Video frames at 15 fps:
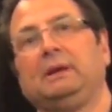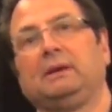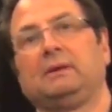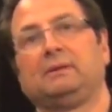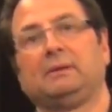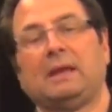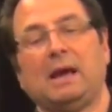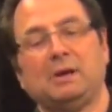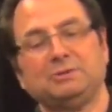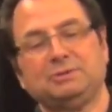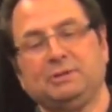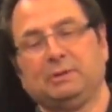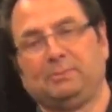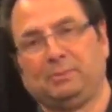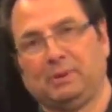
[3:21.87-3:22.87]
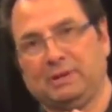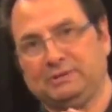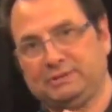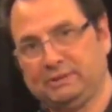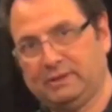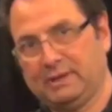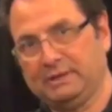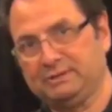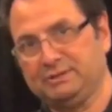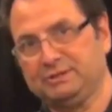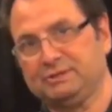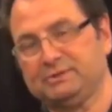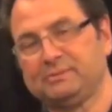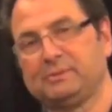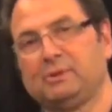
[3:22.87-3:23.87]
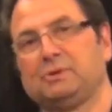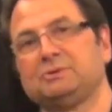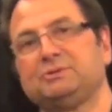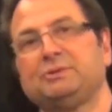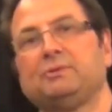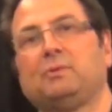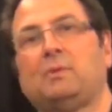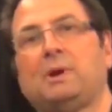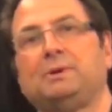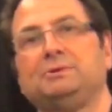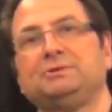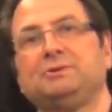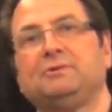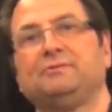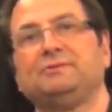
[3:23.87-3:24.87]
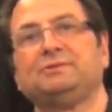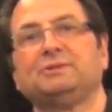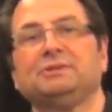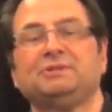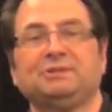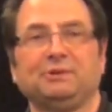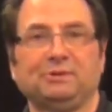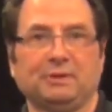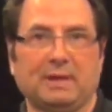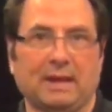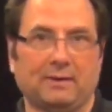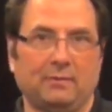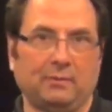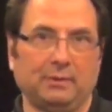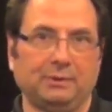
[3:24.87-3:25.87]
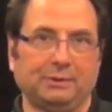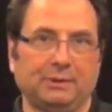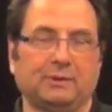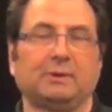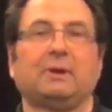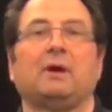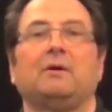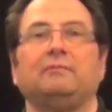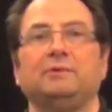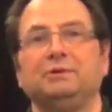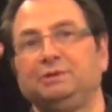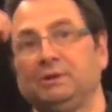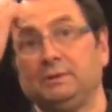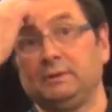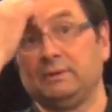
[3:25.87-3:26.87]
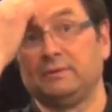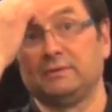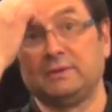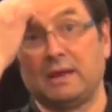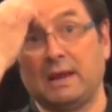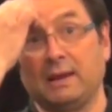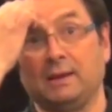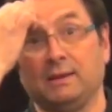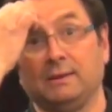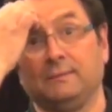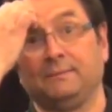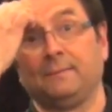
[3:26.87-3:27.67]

It allows you to place a lighting system close to the water surface and still get really good coverage into the tank.